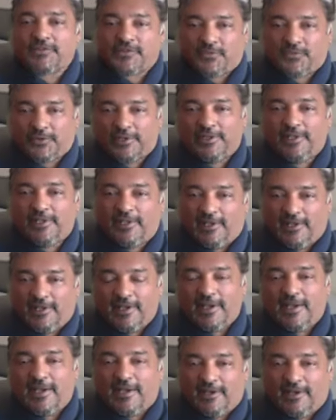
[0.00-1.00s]
really
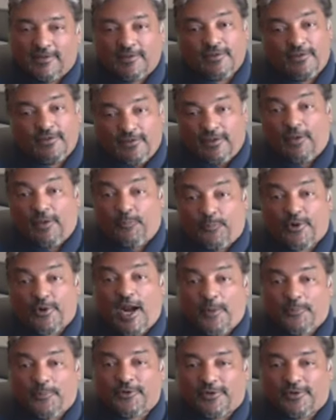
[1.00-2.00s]
a
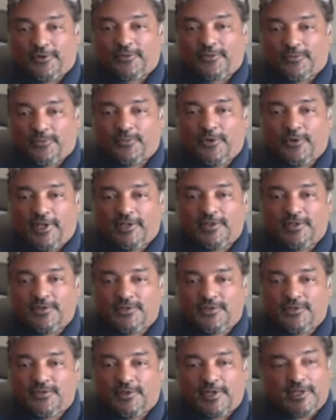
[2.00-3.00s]
proper way to
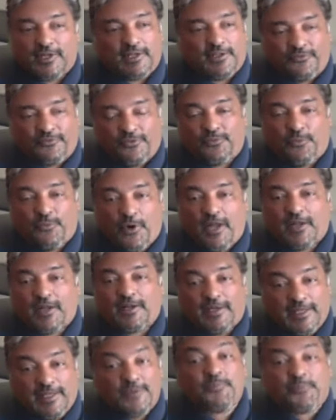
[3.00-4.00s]
do it. And if you want an
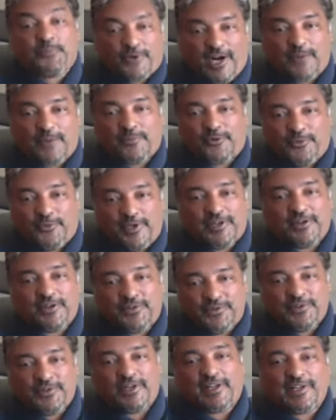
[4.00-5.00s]
improper way to
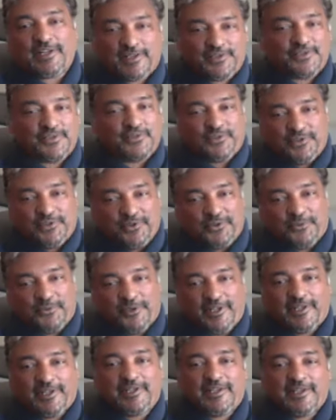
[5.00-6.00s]
do it, I can do it your
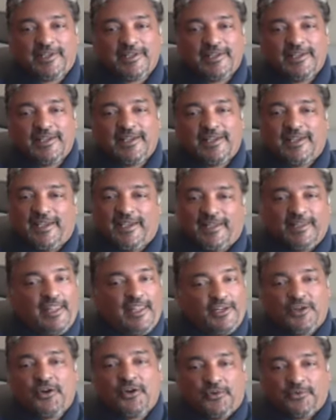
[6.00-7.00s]
way. And they
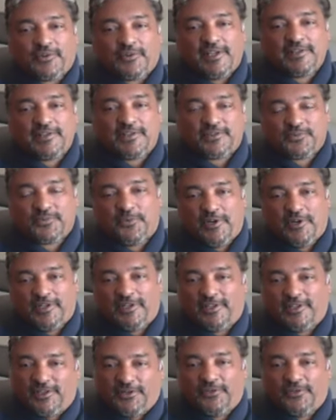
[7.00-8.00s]
don't, they just want
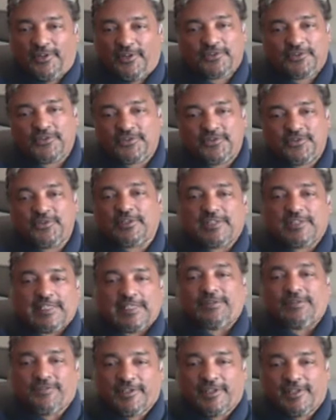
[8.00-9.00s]
it, you know, they're just doing
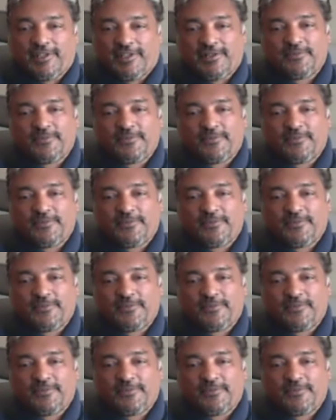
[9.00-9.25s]
TV.